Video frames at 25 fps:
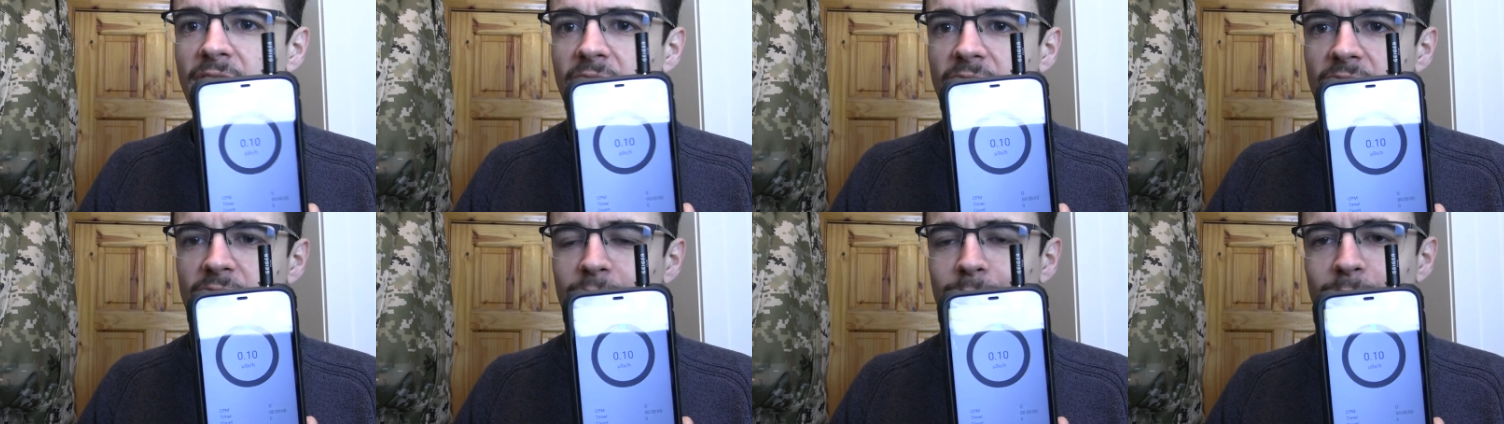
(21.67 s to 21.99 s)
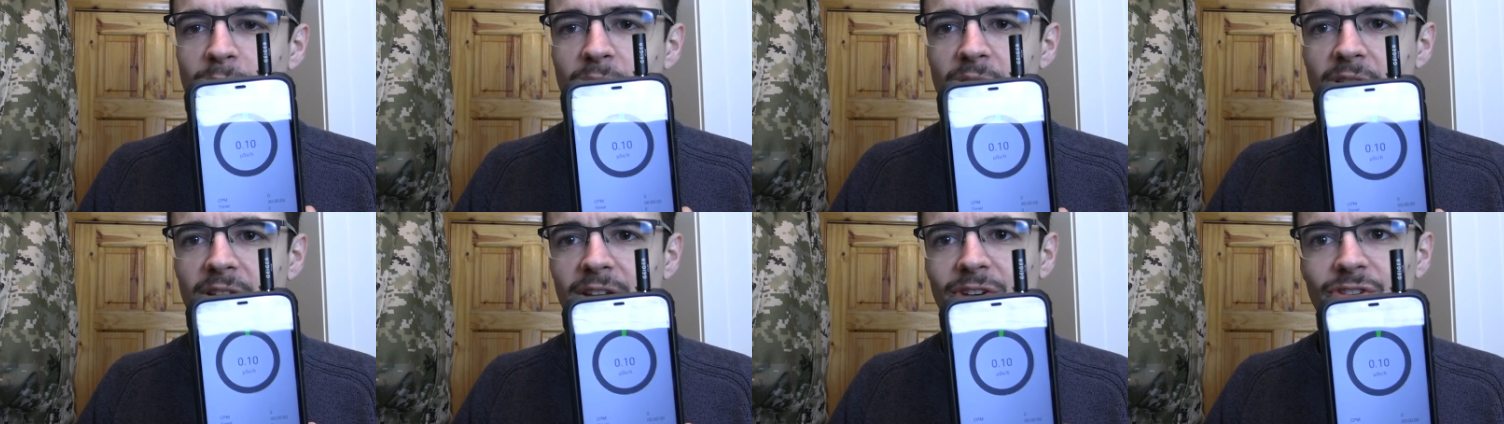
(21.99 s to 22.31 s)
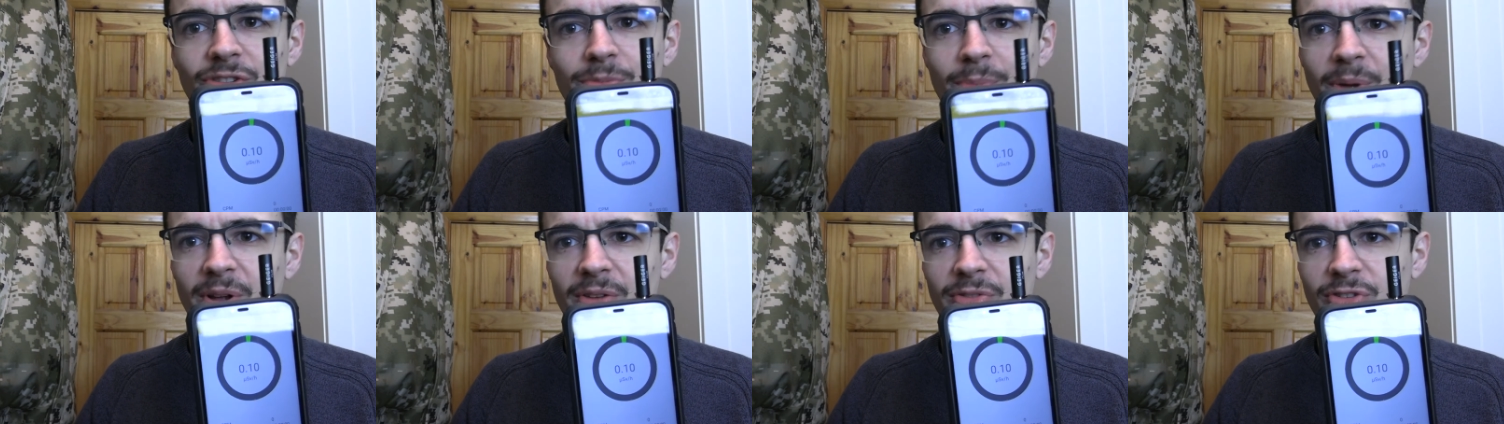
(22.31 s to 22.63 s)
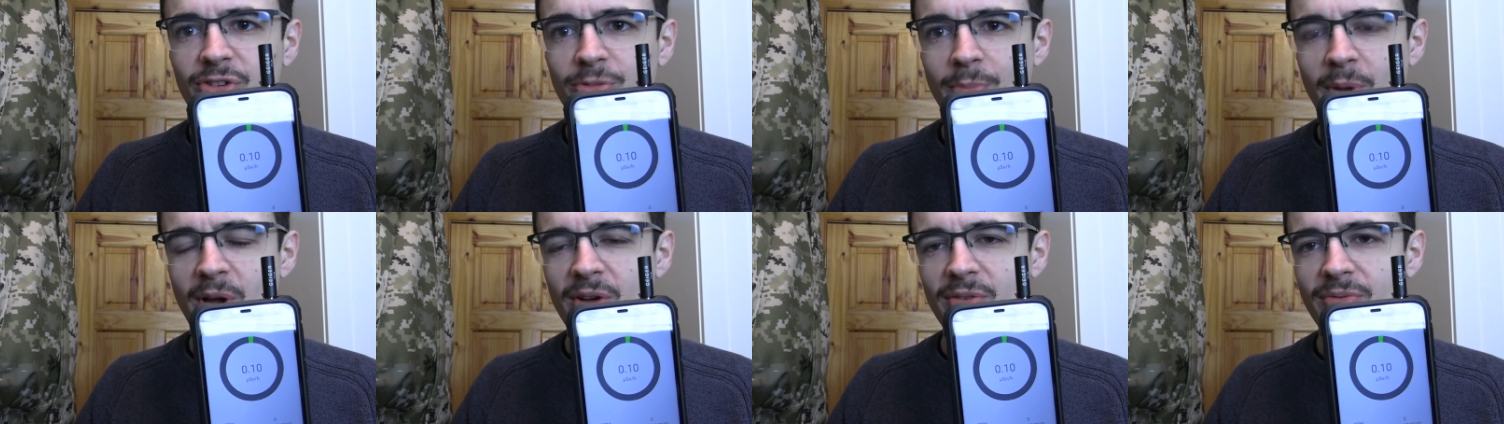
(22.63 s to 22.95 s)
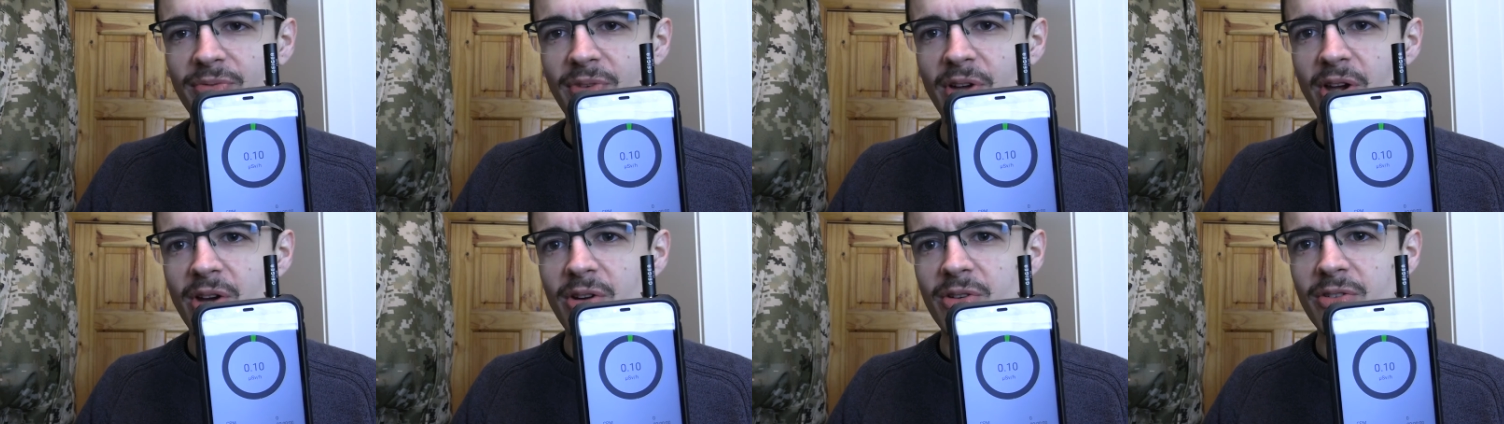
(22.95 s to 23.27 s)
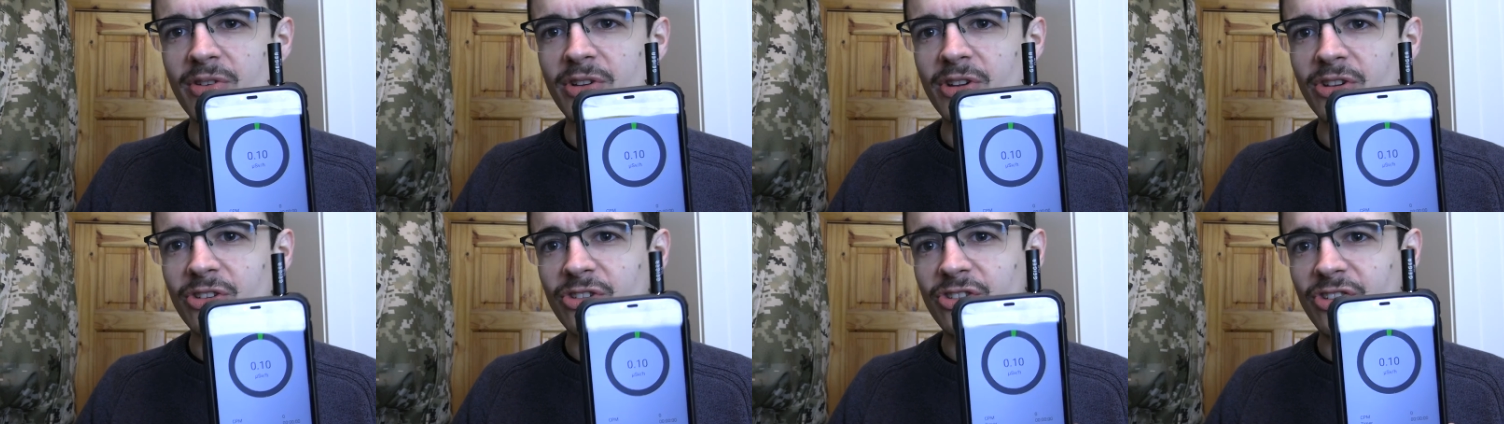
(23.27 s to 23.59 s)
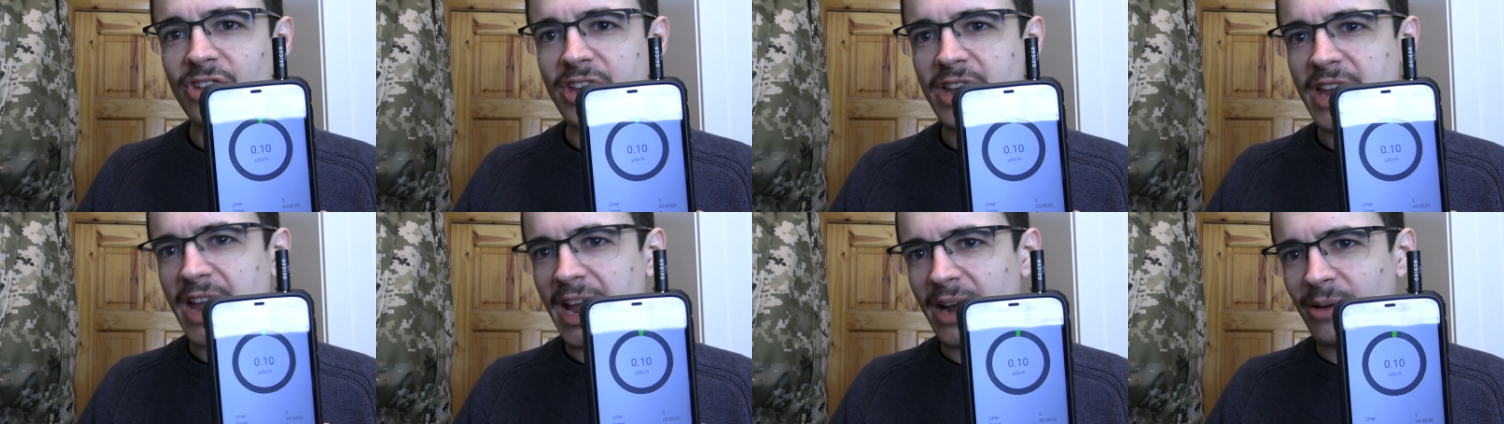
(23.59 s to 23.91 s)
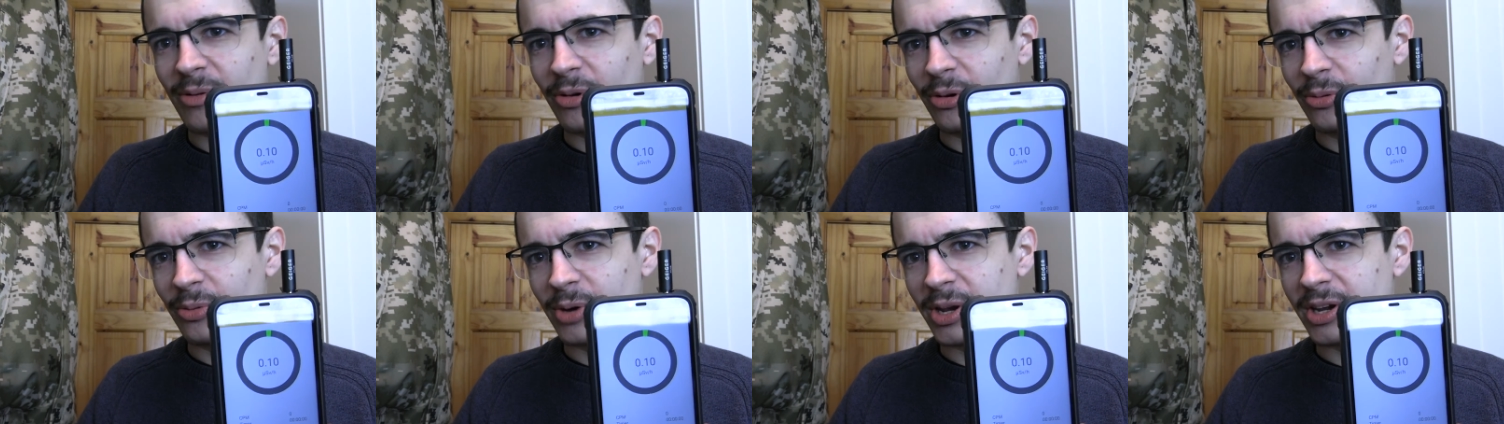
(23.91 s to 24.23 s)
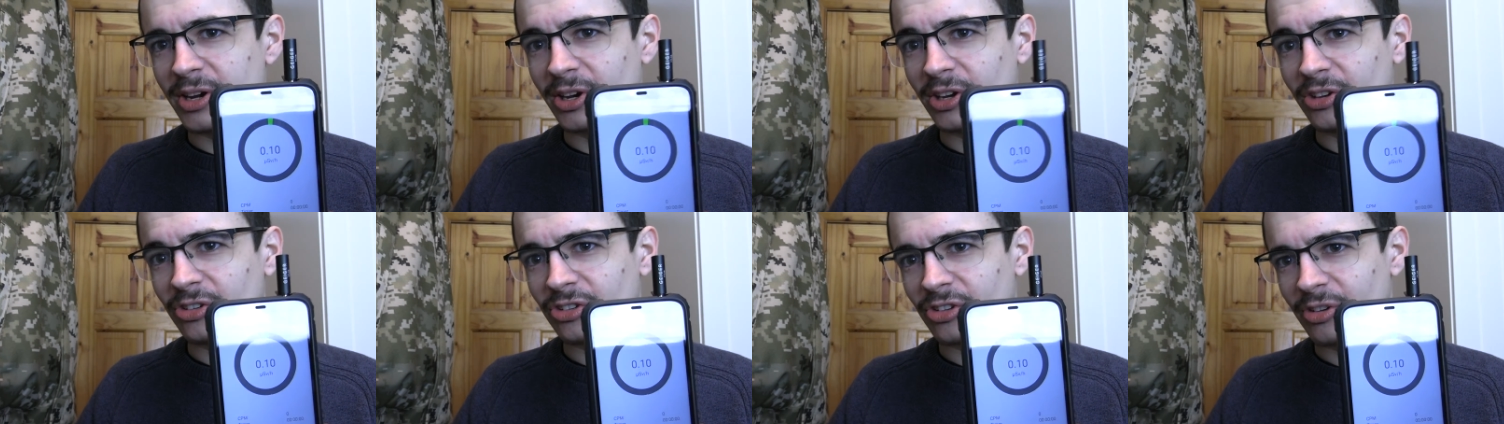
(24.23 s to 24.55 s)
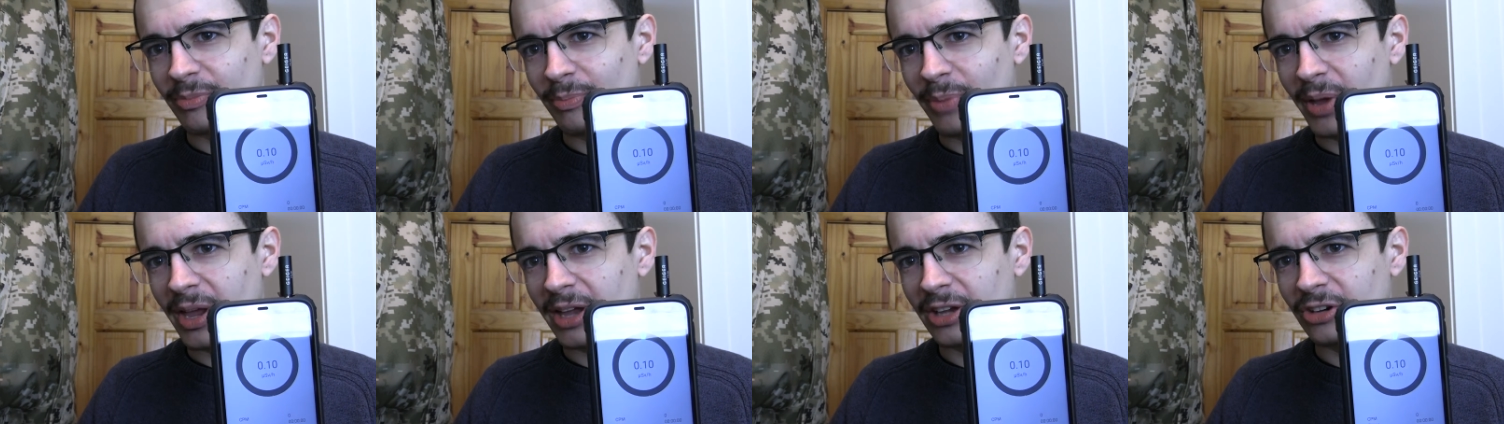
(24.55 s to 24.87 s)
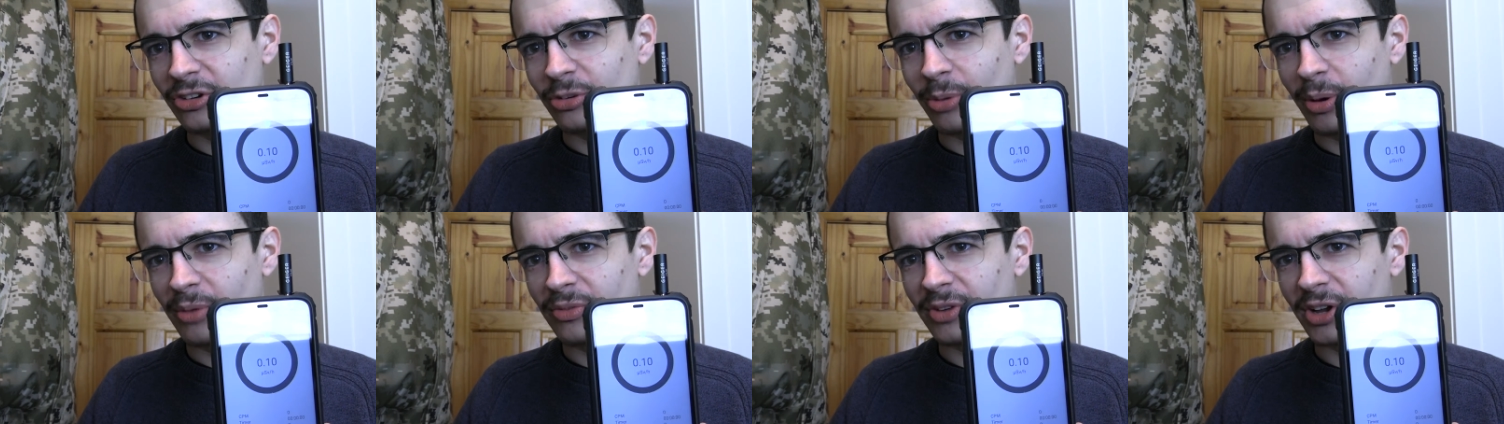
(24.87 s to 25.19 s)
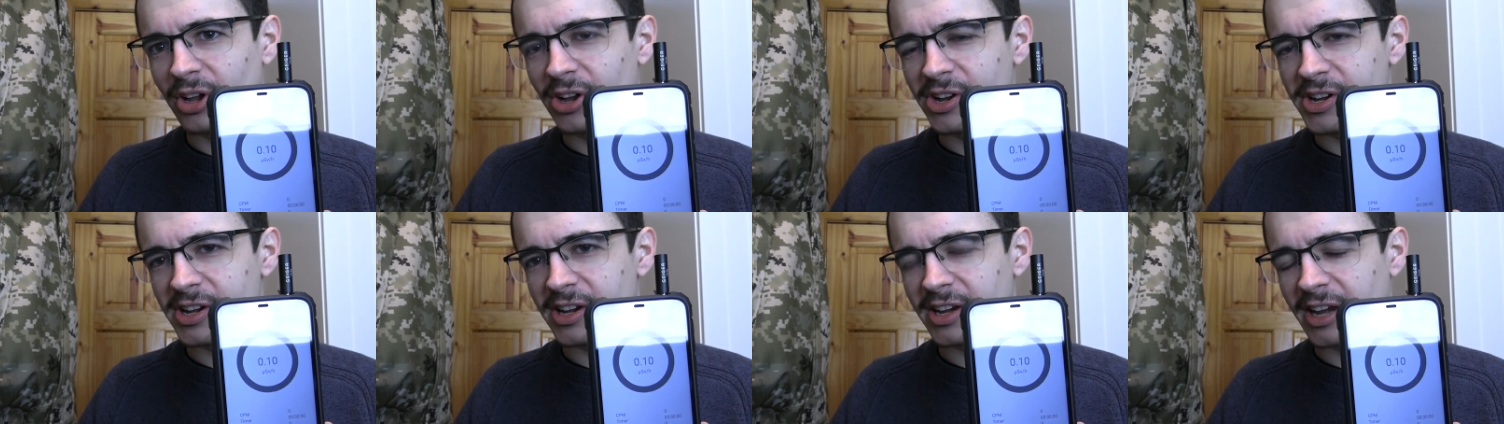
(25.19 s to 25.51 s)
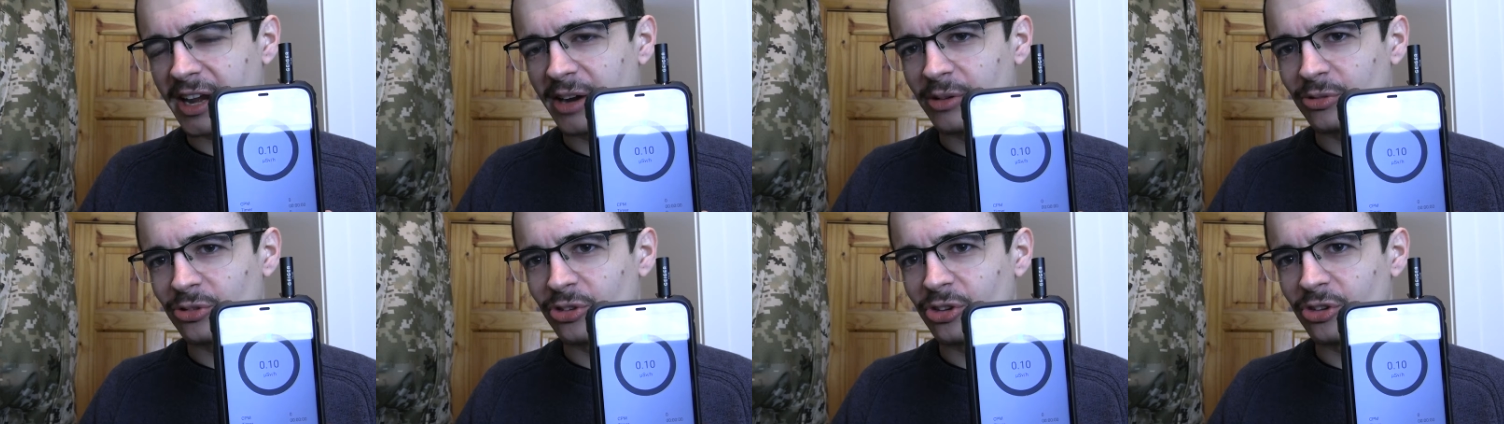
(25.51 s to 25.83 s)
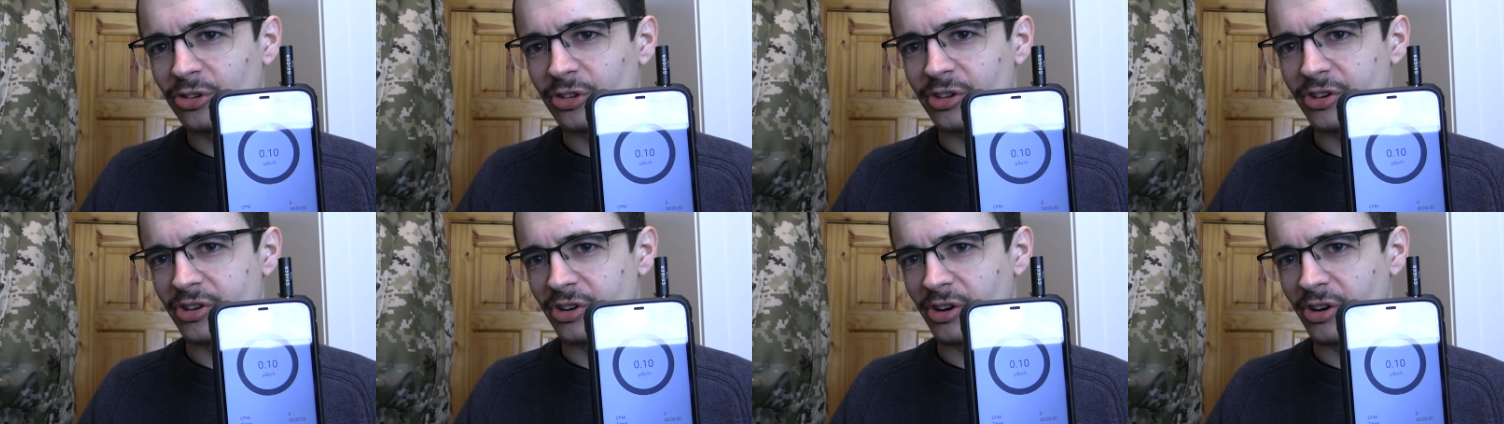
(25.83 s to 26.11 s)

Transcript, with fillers: I could plug it into my smartphone, see how the readings compared to other Geiger counters,